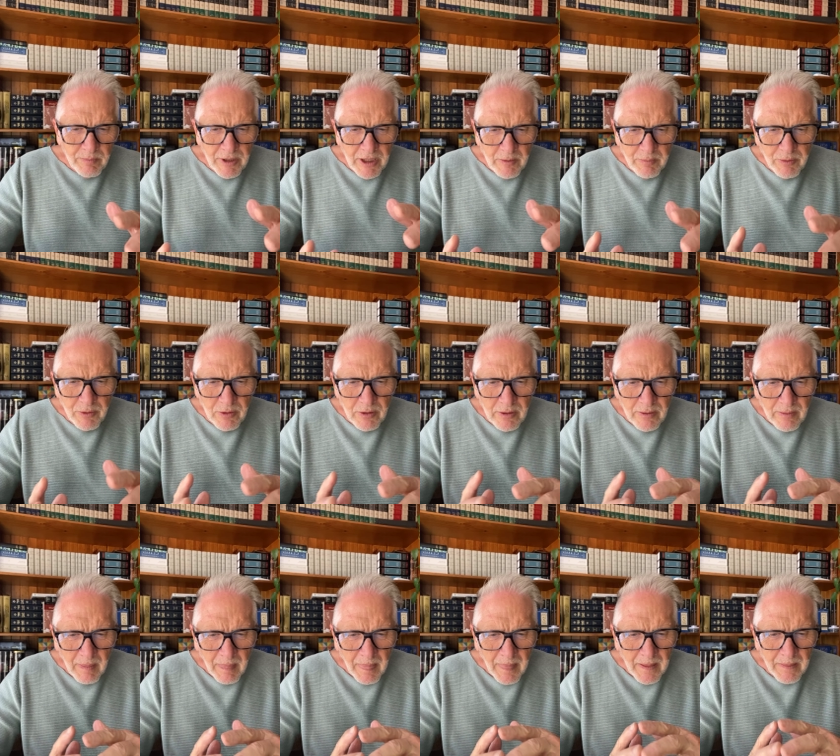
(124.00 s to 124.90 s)
When
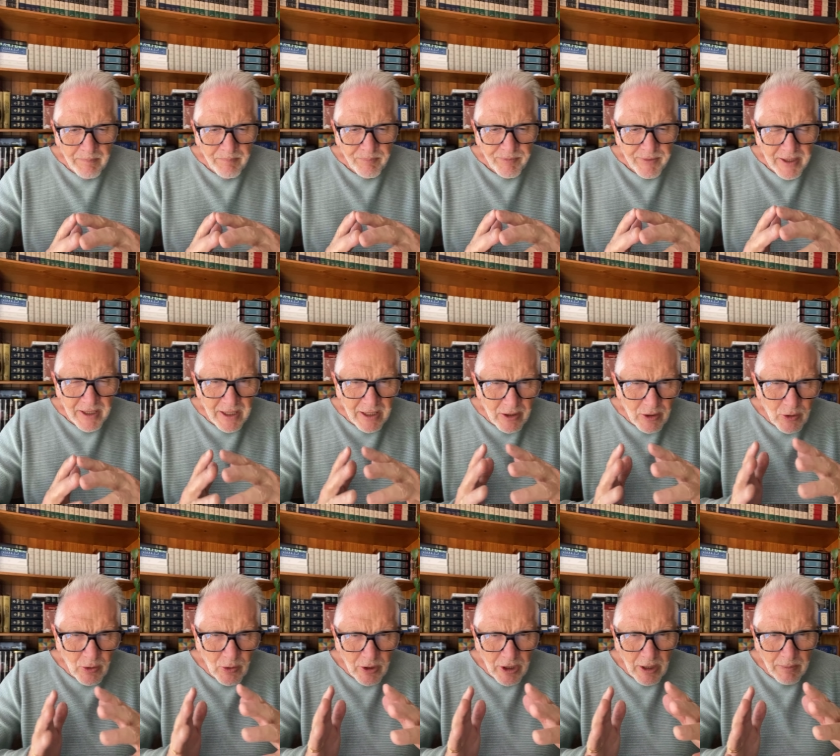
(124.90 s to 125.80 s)
people
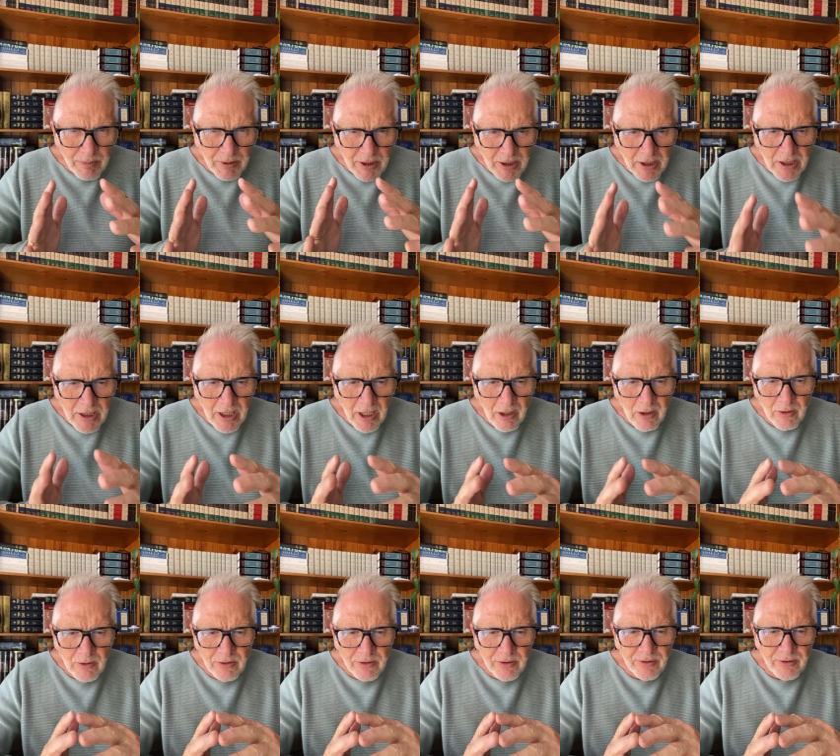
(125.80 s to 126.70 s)
get caught up in
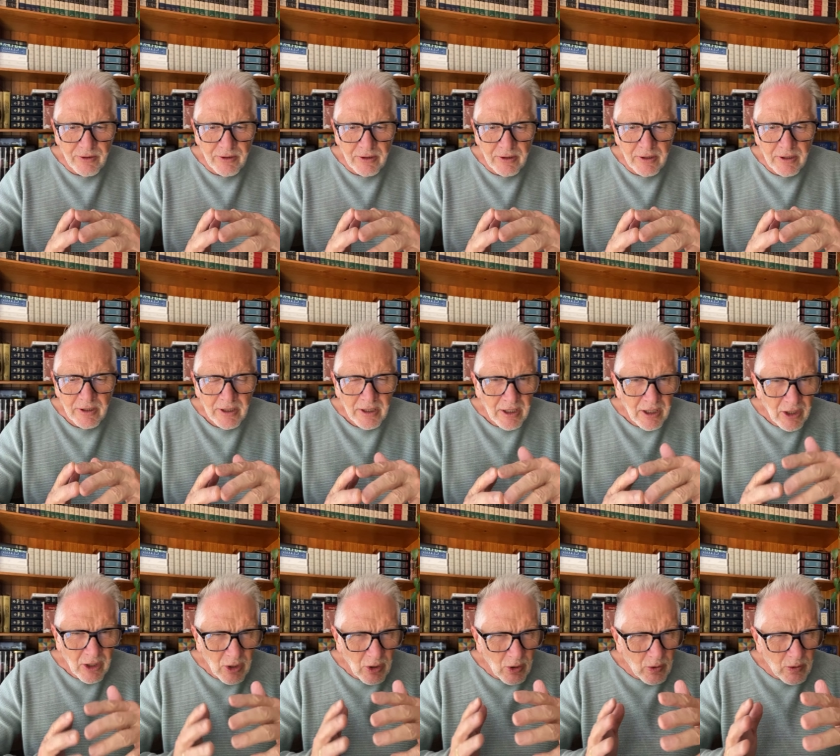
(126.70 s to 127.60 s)
cults and
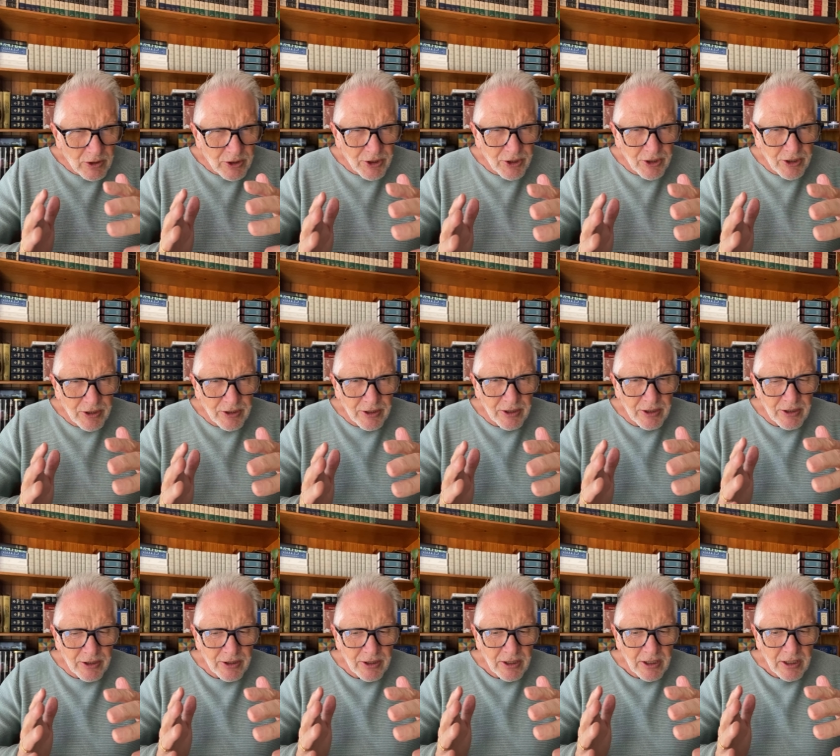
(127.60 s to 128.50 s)

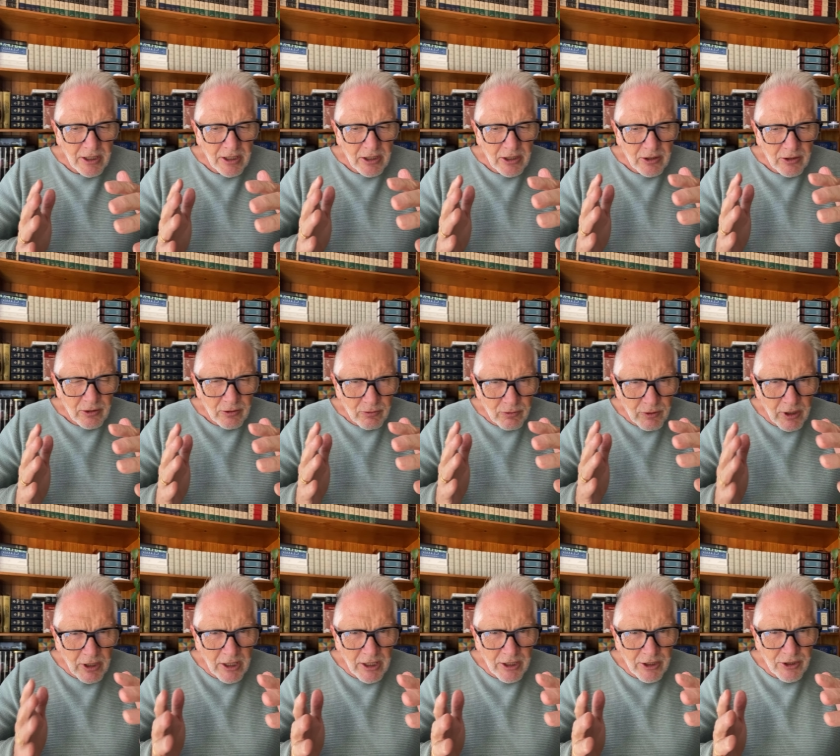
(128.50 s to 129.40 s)
alternate
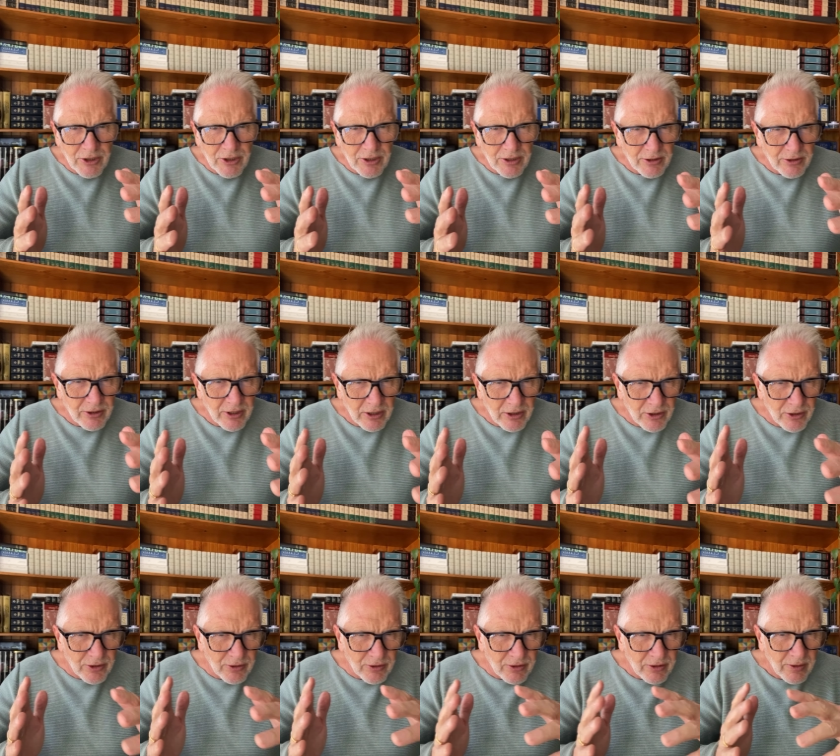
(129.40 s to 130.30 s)

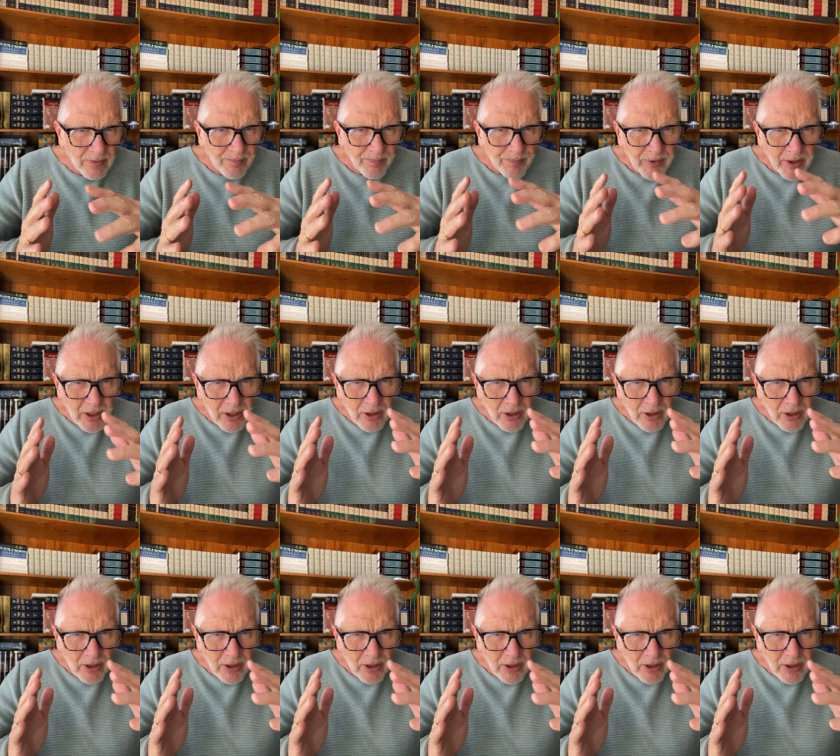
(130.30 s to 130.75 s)
religions, such as